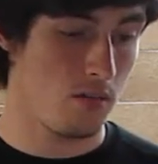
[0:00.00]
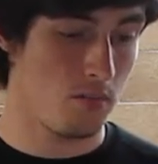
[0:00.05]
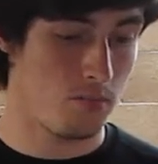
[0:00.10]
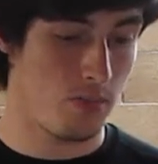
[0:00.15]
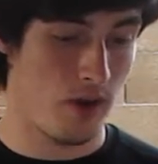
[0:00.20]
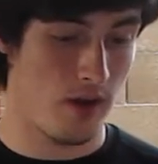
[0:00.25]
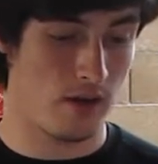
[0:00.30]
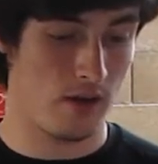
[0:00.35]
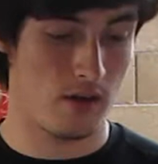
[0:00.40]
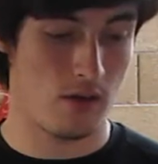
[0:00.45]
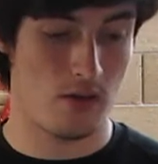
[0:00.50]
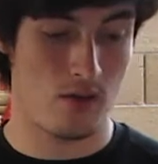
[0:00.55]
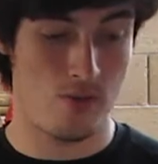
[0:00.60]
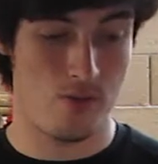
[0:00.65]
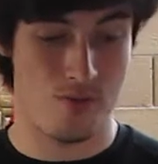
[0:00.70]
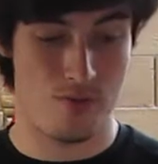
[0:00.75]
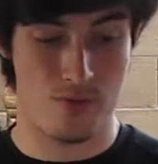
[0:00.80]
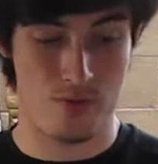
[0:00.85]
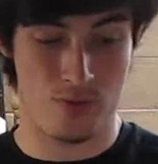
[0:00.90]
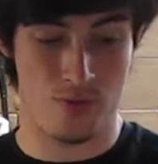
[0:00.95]
But
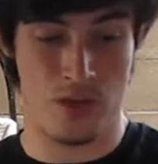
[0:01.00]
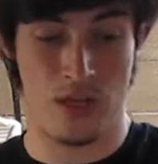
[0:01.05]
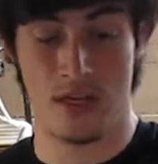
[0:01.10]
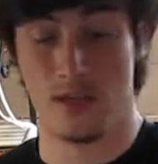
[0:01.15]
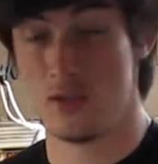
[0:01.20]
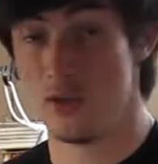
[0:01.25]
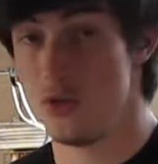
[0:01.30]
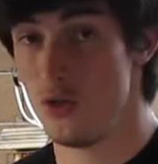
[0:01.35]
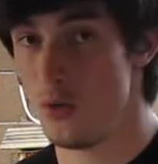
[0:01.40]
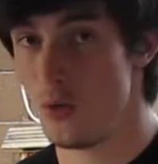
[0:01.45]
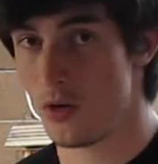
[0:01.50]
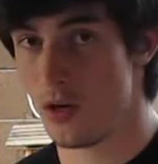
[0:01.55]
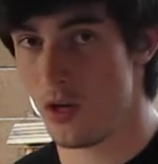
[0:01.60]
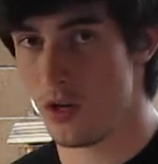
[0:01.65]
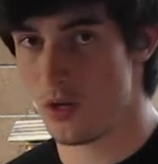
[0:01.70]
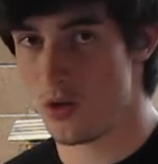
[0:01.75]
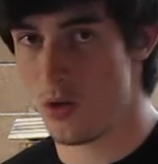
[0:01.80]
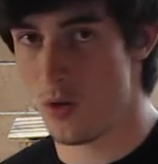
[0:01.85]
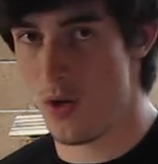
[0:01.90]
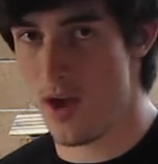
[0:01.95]
these two are
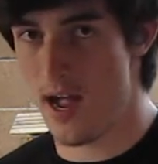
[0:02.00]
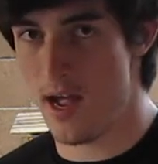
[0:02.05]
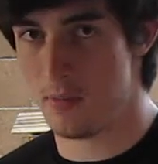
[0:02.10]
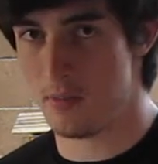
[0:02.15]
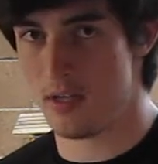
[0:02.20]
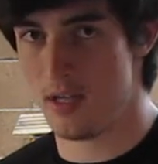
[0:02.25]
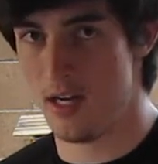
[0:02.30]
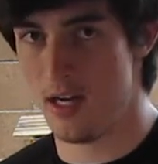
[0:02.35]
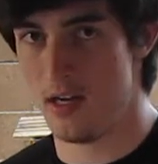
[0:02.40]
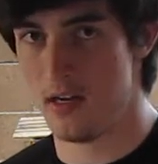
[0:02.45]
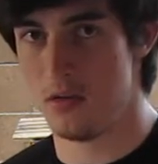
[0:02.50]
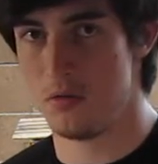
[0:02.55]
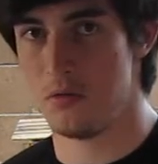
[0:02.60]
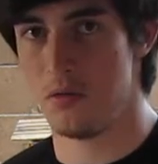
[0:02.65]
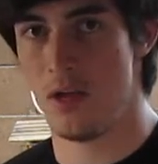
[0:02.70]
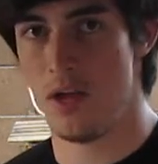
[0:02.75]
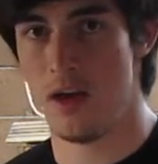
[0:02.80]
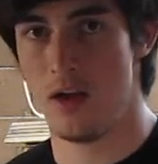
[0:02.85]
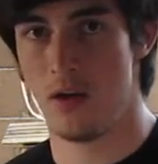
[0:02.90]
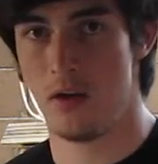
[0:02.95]
not cohabitated,
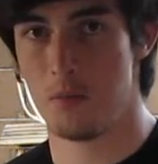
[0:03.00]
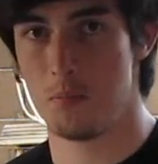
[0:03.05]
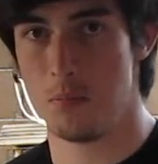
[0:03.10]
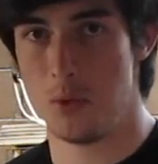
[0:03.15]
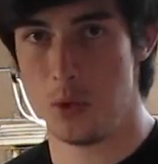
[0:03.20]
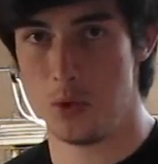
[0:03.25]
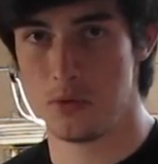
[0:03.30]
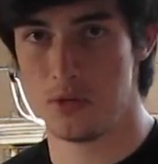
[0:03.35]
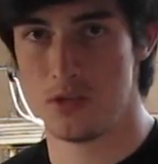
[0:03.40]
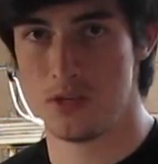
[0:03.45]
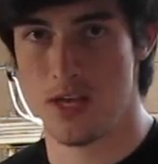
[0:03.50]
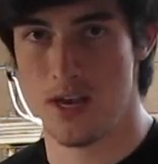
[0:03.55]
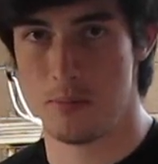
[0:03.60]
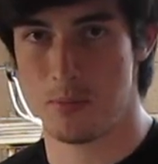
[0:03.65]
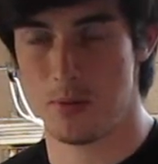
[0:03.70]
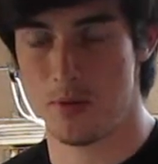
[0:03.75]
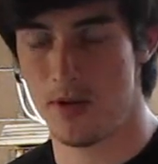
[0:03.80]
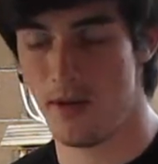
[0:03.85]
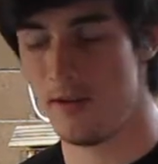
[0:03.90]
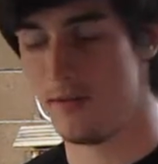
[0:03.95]
they are both
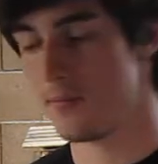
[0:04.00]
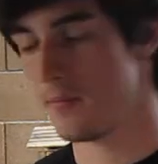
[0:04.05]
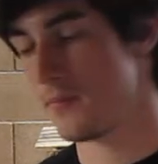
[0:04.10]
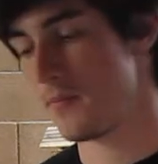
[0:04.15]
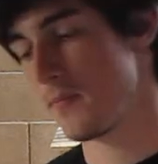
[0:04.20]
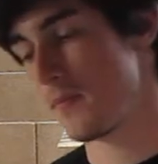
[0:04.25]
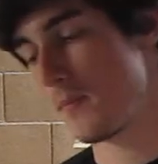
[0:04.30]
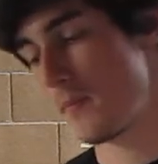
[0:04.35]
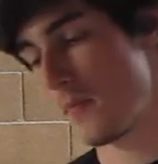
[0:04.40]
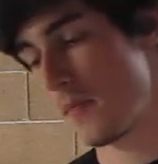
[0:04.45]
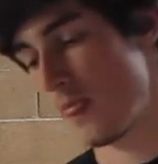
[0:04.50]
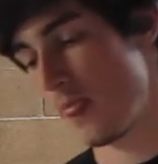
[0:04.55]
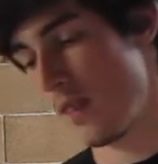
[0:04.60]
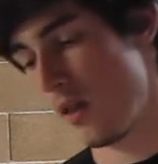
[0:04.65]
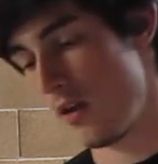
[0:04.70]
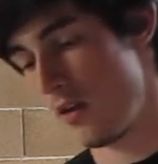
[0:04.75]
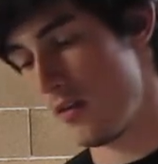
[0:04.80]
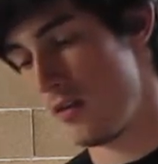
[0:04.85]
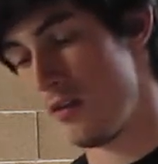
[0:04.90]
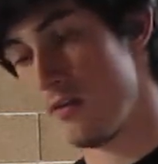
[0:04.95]
separate.
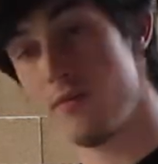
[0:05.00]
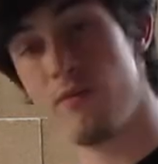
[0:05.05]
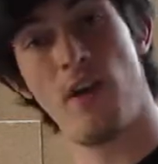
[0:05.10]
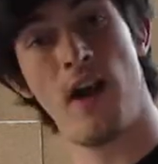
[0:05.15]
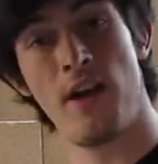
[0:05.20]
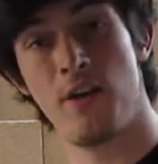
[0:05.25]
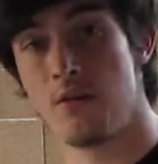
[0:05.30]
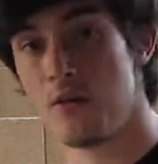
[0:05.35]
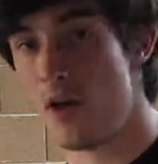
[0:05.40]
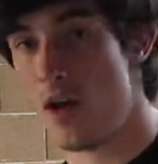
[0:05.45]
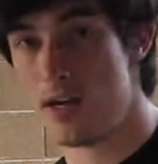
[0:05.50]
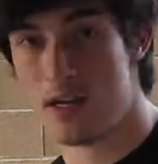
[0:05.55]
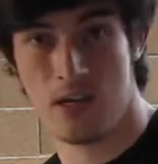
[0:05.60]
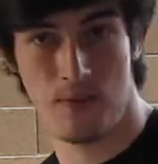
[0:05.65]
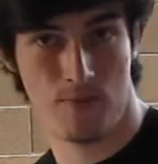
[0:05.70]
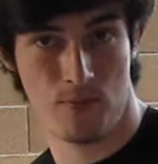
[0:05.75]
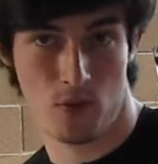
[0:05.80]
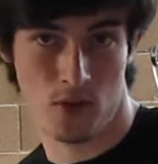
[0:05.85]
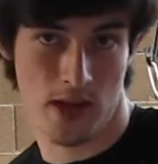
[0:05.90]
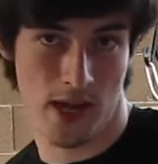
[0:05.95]
I do not
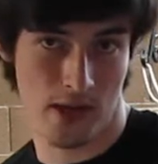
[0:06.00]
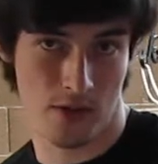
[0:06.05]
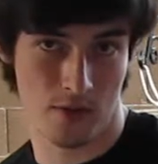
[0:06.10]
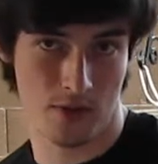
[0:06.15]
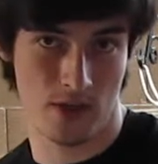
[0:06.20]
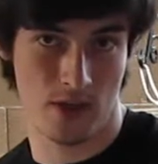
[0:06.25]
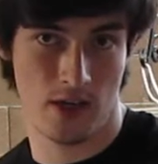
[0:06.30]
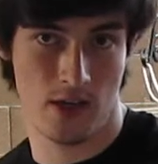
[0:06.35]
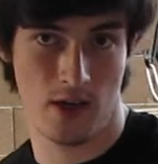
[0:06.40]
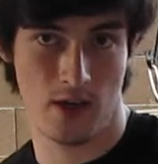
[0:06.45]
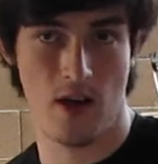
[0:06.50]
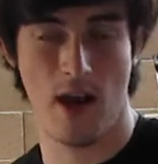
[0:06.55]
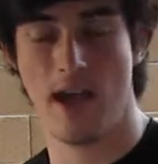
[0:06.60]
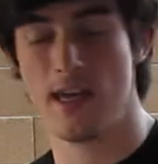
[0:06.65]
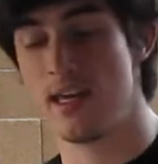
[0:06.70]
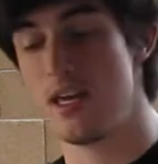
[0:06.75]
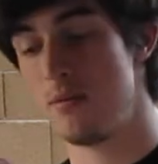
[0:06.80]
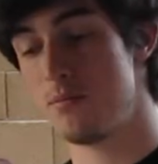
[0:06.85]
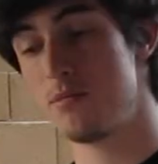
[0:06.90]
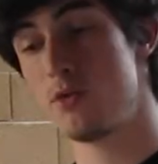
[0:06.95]
keep 4 geckos in here, I
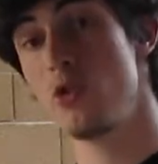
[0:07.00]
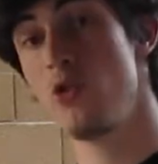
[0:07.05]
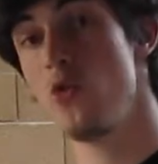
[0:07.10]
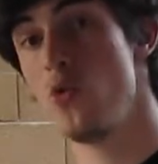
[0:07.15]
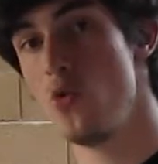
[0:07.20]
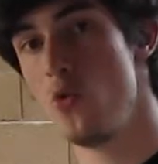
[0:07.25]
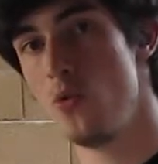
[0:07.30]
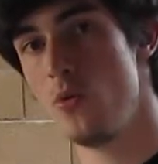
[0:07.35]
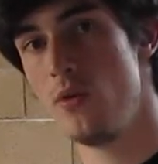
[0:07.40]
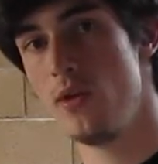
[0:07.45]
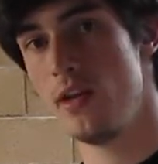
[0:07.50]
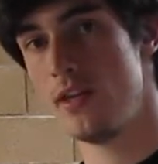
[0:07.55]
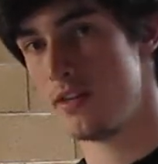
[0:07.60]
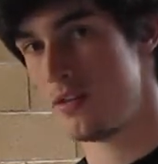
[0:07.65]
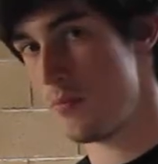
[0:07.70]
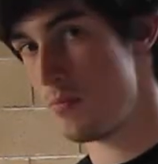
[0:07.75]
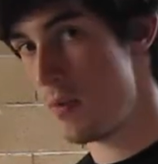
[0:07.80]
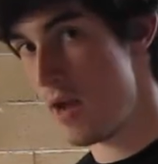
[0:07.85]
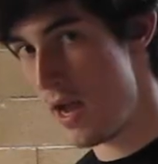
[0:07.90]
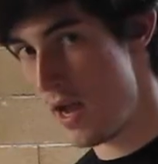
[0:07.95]
keep 2 as
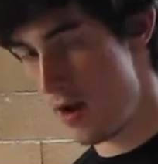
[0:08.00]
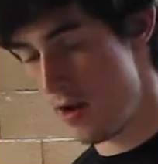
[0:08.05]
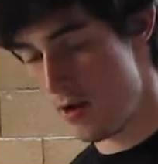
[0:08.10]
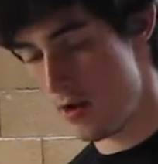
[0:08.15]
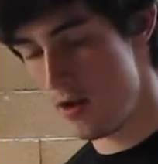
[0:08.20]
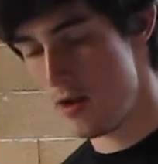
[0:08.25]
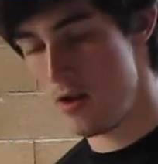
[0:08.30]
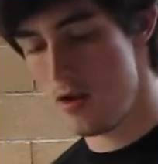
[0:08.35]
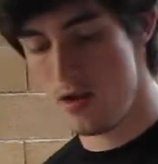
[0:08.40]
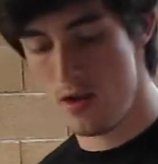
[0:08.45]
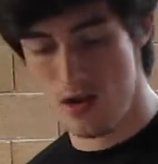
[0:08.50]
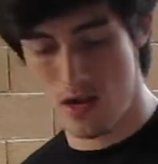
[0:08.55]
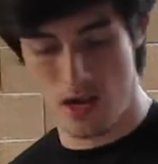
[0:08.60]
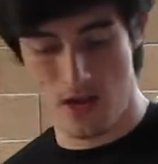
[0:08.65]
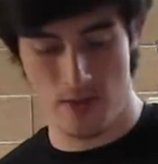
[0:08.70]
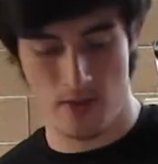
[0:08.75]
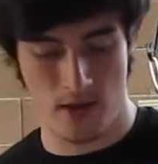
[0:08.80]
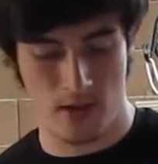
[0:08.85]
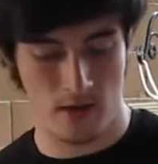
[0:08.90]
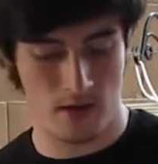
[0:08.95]
a pair,
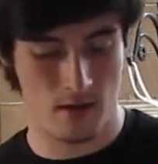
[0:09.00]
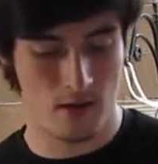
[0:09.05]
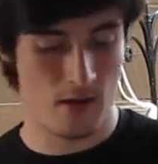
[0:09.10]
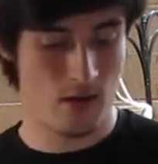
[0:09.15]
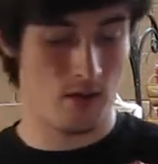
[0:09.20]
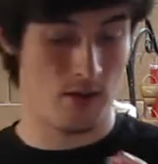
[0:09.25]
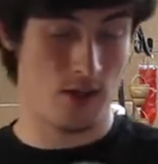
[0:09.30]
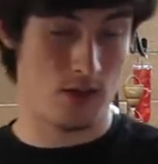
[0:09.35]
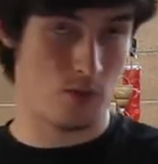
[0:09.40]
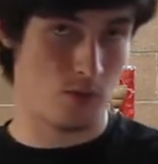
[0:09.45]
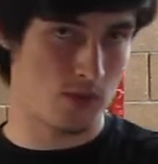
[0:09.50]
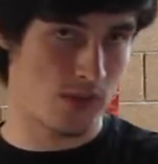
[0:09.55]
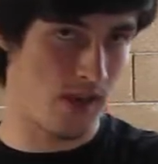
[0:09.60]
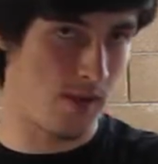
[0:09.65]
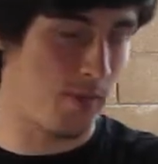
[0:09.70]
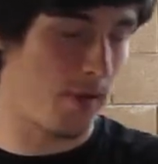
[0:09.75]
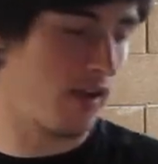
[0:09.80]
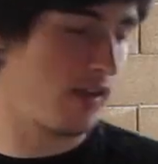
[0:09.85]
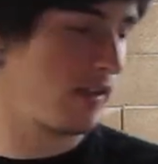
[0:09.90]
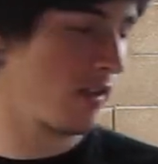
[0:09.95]
and then this one's
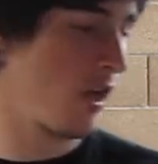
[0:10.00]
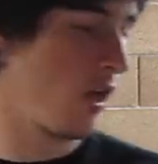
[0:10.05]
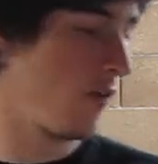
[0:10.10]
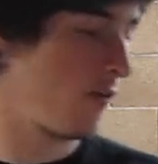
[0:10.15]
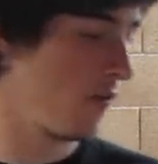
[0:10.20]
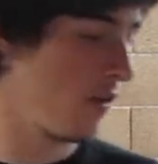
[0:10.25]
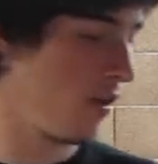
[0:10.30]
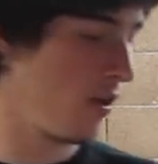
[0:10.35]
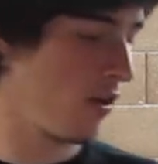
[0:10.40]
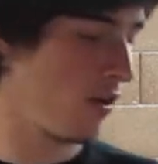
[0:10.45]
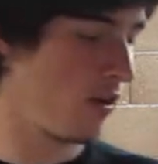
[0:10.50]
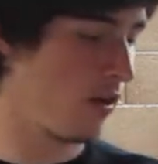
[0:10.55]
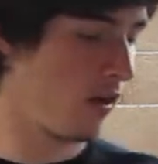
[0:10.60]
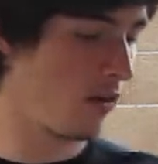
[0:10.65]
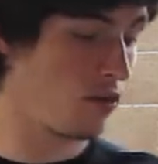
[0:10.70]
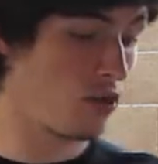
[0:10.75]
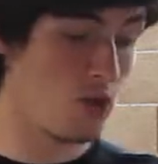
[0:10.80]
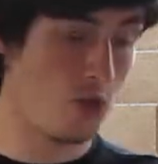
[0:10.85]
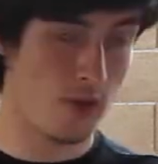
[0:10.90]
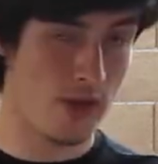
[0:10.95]
kept by itself, and then there are
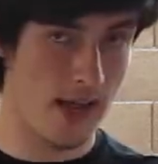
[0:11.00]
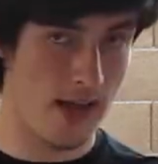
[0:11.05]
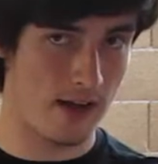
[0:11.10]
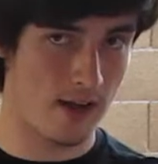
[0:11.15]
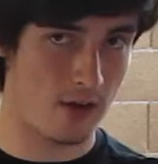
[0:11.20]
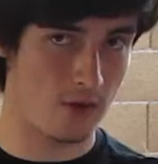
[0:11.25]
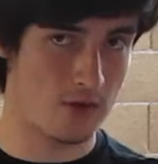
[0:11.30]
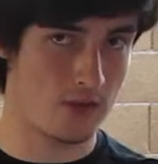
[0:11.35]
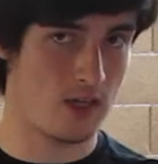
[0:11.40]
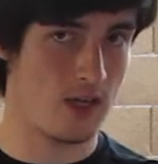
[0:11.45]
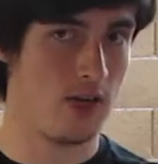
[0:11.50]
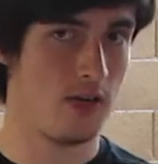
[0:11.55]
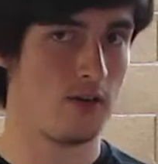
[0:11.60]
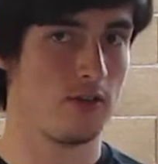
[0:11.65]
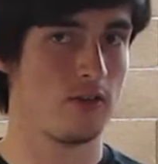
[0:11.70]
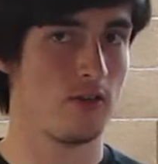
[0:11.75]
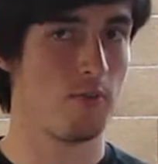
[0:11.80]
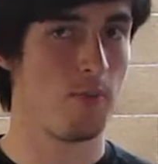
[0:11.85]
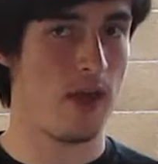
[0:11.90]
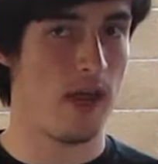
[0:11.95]
2 geckos in here
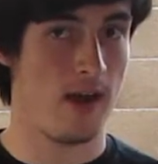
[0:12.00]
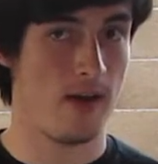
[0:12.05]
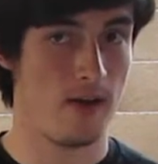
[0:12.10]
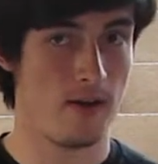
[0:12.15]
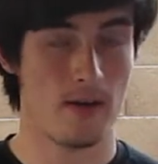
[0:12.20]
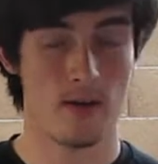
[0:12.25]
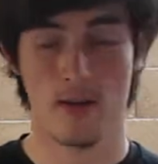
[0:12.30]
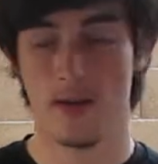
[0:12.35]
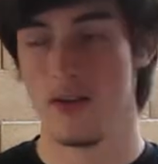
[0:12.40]
as a pair.